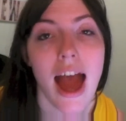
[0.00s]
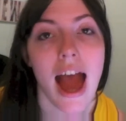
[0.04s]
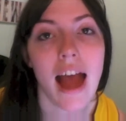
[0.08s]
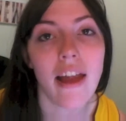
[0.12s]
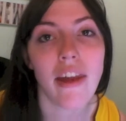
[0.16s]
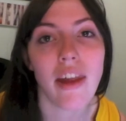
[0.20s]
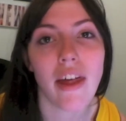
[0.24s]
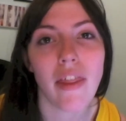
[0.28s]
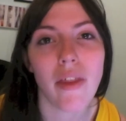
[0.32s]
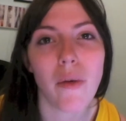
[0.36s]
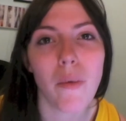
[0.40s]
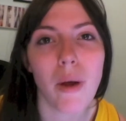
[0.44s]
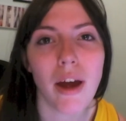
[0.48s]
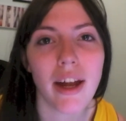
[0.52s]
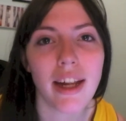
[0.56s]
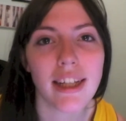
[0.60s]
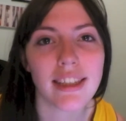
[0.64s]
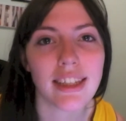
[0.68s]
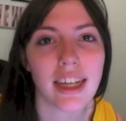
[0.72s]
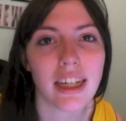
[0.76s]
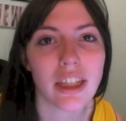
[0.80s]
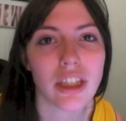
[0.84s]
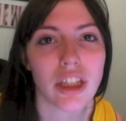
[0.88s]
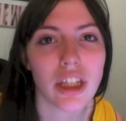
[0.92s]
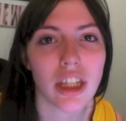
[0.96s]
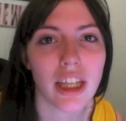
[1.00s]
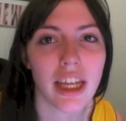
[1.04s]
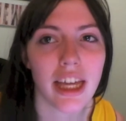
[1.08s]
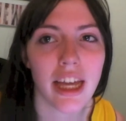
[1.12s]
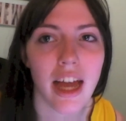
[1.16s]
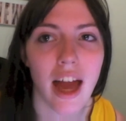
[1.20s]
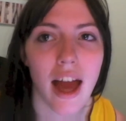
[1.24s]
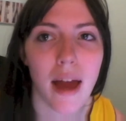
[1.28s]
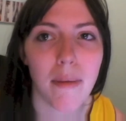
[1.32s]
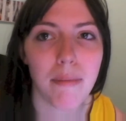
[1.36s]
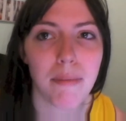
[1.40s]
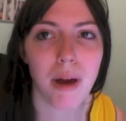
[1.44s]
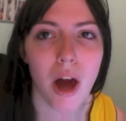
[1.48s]
Another one is actually
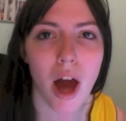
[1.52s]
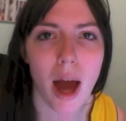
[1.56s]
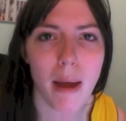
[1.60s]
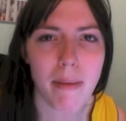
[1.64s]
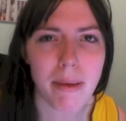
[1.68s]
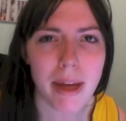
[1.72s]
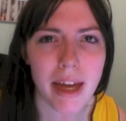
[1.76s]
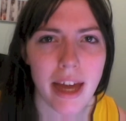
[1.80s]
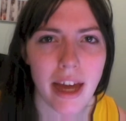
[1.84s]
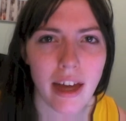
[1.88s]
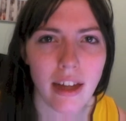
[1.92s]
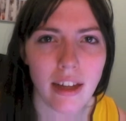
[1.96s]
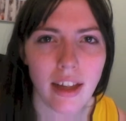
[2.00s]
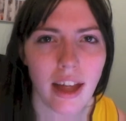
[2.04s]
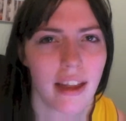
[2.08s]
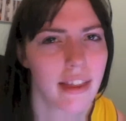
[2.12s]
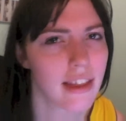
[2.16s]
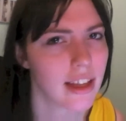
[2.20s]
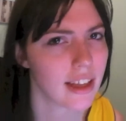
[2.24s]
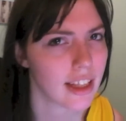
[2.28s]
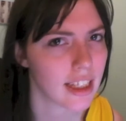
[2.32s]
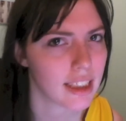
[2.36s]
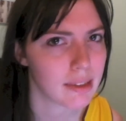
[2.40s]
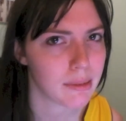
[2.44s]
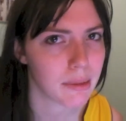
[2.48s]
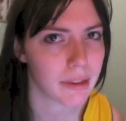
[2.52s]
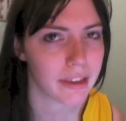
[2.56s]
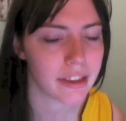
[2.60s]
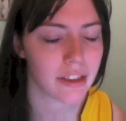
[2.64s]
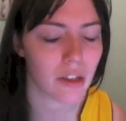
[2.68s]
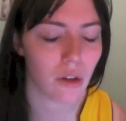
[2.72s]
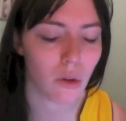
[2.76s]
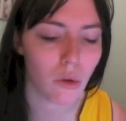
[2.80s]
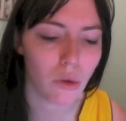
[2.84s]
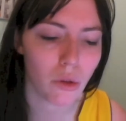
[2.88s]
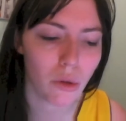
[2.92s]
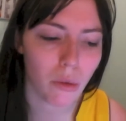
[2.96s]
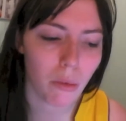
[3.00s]
IPL, I think that's what it's
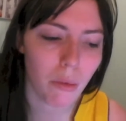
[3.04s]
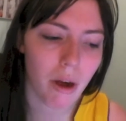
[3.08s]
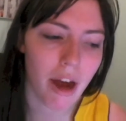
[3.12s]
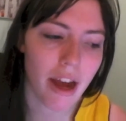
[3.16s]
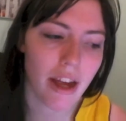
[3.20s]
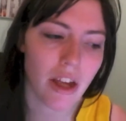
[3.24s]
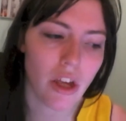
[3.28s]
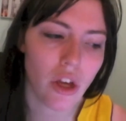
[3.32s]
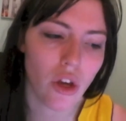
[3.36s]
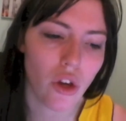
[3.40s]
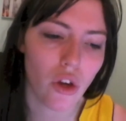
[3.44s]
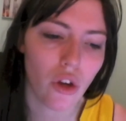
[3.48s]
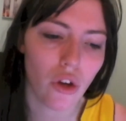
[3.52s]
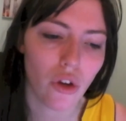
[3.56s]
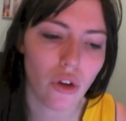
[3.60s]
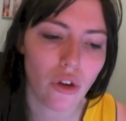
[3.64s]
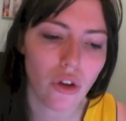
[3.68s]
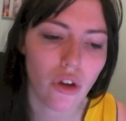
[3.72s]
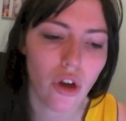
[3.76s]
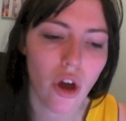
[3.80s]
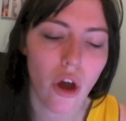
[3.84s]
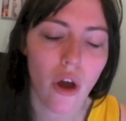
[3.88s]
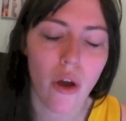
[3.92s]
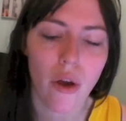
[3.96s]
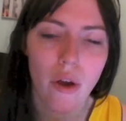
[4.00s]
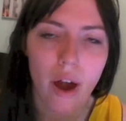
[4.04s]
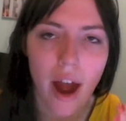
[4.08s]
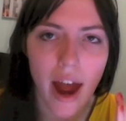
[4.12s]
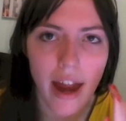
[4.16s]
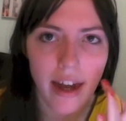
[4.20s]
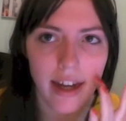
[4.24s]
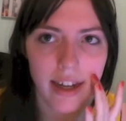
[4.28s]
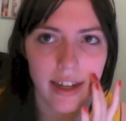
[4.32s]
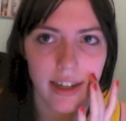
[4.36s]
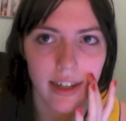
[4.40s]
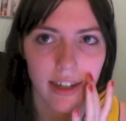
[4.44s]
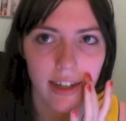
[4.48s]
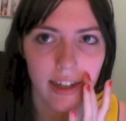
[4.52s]
called, where you go
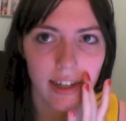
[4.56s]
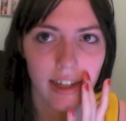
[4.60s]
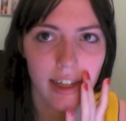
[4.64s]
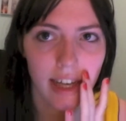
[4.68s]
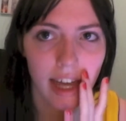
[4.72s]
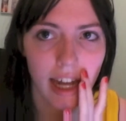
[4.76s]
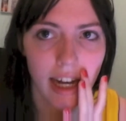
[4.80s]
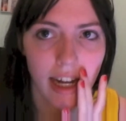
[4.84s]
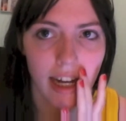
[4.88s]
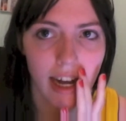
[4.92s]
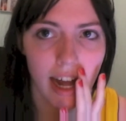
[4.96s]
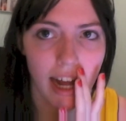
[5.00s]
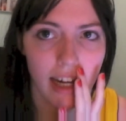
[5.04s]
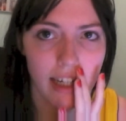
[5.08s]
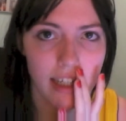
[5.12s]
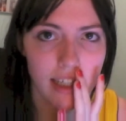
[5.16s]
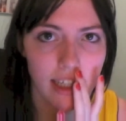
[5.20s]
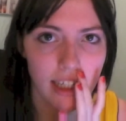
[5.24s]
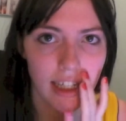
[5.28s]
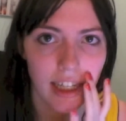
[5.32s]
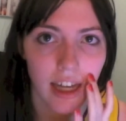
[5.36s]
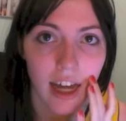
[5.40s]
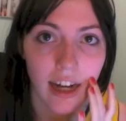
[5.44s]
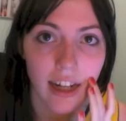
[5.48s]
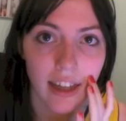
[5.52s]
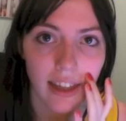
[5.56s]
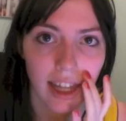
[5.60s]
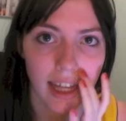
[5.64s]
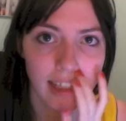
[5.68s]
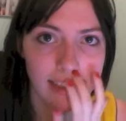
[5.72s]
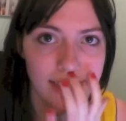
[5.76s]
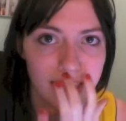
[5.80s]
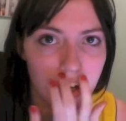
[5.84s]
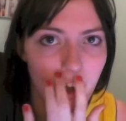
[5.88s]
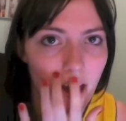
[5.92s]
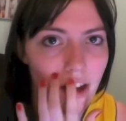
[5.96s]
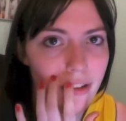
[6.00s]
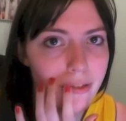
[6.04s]
and get it actually kind of
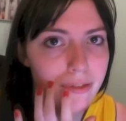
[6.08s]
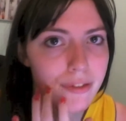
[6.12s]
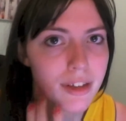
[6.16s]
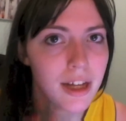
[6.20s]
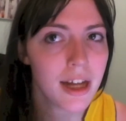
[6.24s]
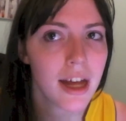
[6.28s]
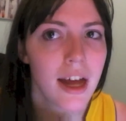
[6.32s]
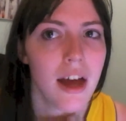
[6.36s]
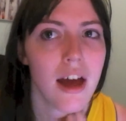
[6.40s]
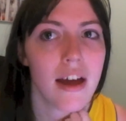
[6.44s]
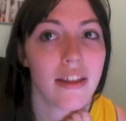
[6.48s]
lasered off.